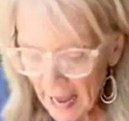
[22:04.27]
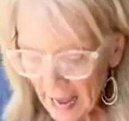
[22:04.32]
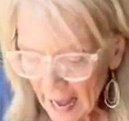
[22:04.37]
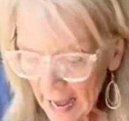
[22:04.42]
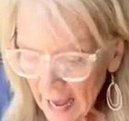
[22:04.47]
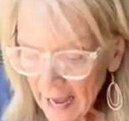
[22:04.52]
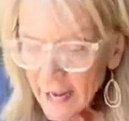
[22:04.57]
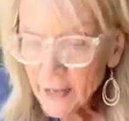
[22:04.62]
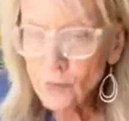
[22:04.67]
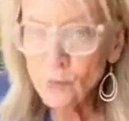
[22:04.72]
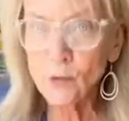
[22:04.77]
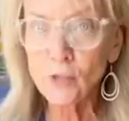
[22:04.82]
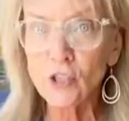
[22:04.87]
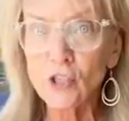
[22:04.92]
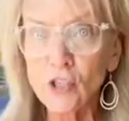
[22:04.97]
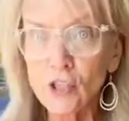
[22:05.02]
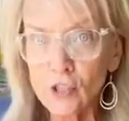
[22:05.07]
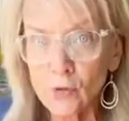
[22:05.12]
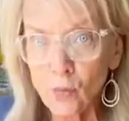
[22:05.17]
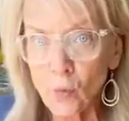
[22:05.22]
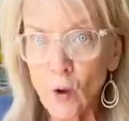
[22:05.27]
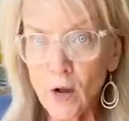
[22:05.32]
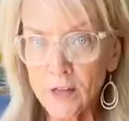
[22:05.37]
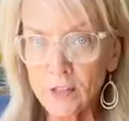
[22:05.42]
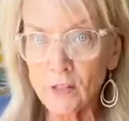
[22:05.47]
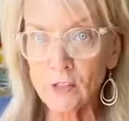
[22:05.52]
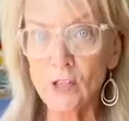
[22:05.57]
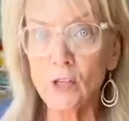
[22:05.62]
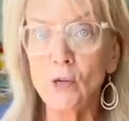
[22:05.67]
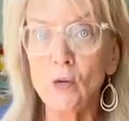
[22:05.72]
I would just
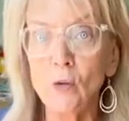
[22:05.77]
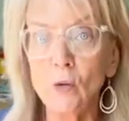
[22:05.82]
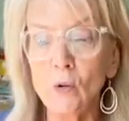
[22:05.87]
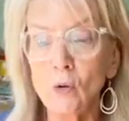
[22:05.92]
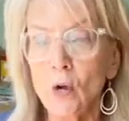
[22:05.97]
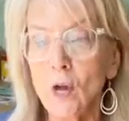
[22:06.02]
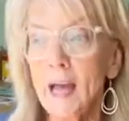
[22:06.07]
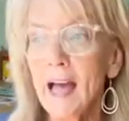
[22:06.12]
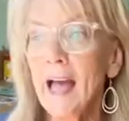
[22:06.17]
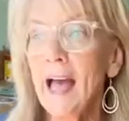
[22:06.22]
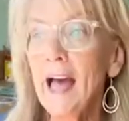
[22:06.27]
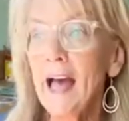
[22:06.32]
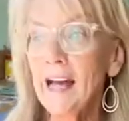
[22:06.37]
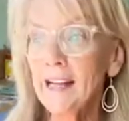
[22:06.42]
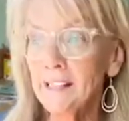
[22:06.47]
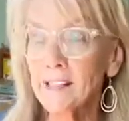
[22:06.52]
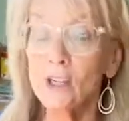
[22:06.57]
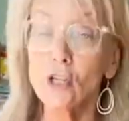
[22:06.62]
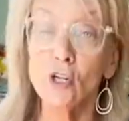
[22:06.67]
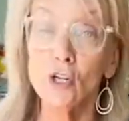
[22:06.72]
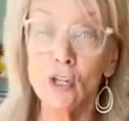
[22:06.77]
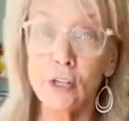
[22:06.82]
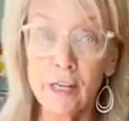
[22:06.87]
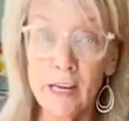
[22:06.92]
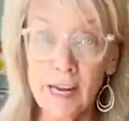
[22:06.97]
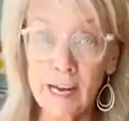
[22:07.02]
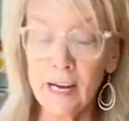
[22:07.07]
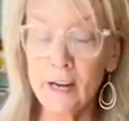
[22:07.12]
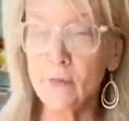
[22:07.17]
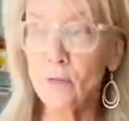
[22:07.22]
want to, as a
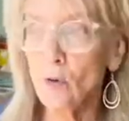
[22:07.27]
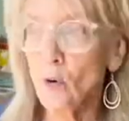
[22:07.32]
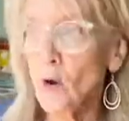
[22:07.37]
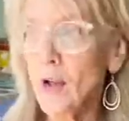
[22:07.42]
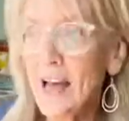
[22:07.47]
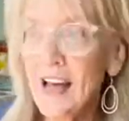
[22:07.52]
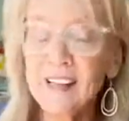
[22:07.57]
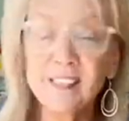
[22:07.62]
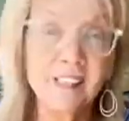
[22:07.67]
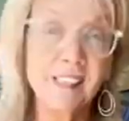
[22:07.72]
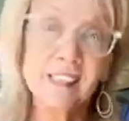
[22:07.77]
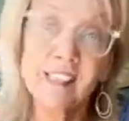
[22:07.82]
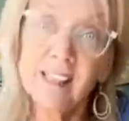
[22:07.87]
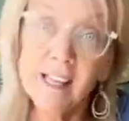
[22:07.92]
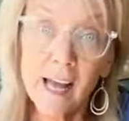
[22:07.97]
creative or as a